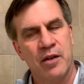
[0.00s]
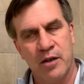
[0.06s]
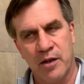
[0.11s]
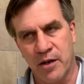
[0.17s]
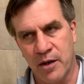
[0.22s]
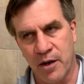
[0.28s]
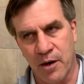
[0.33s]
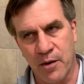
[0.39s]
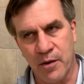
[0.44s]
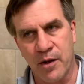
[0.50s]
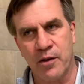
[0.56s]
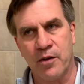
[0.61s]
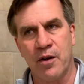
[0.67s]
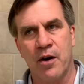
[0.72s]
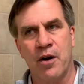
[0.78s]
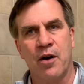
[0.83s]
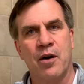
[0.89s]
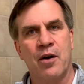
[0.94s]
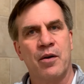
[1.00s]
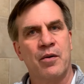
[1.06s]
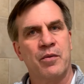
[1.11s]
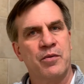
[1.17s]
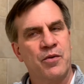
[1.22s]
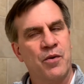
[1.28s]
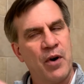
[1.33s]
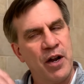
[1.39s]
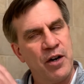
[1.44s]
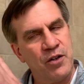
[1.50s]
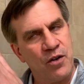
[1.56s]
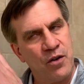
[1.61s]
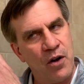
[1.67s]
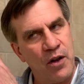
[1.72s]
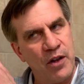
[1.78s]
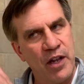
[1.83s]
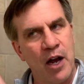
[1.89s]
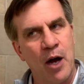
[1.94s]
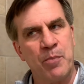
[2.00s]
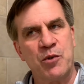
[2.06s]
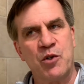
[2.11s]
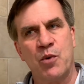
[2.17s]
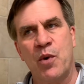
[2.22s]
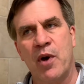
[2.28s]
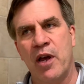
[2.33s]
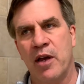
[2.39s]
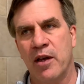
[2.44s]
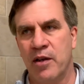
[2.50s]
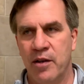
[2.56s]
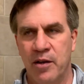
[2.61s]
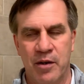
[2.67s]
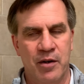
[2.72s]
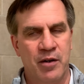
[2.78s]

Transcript: you know, that their grades are on the upswing,